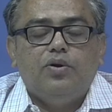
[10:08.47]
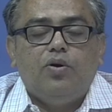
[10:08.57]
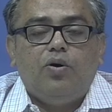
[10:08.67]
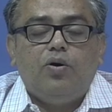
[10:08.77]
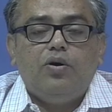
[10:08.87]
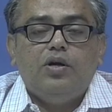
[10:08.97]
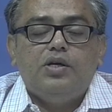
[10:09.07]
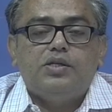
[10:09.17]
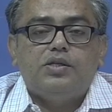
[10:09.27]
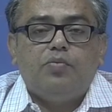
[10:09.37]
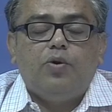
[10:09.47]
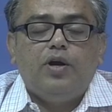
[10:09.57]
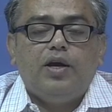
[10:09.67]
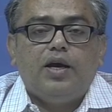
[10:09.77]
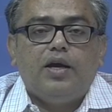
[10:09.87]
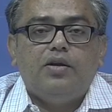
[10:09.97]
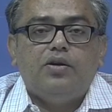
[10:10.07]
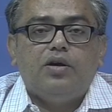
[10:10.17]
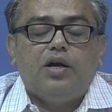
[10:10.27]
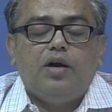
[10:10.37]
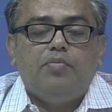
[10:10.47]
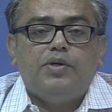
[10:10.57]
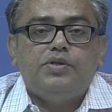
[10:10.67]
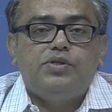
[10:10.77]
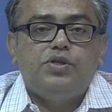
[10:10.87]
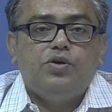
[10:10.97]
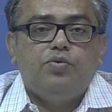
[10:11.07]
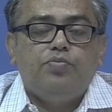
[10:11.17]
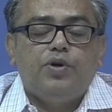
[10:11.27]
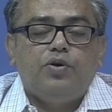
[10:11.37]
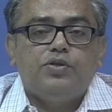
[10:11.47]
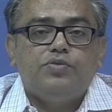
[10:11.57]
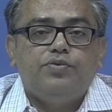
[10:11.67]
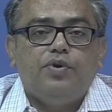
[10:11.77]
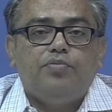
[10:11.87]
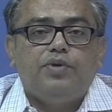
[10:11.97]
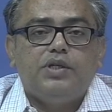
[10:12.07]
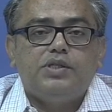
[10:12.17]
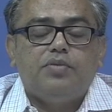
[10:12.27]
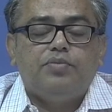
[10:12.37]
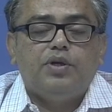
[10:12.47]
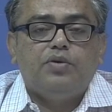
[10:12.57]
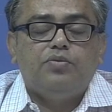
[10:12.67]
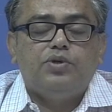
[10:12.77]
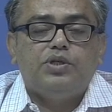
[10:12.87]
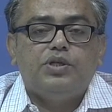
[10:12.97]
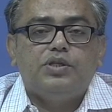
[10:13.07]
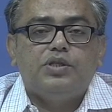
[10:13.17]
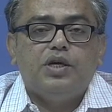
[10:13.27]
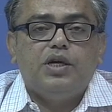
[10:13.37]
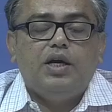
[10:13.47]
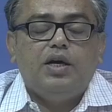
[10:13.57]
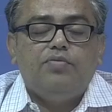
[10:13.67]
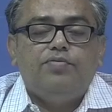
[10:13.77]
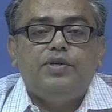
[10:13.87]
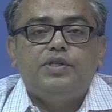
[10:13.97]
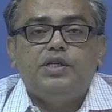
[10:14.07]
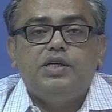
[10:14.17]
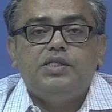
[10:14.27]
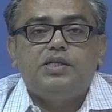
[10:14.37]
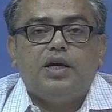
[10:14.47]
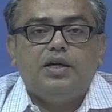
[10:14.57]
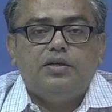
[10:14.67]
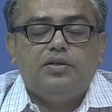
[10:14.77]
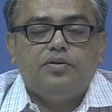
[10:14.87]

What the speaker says: or somebody can come and sue because if you have done something which is infringe his right,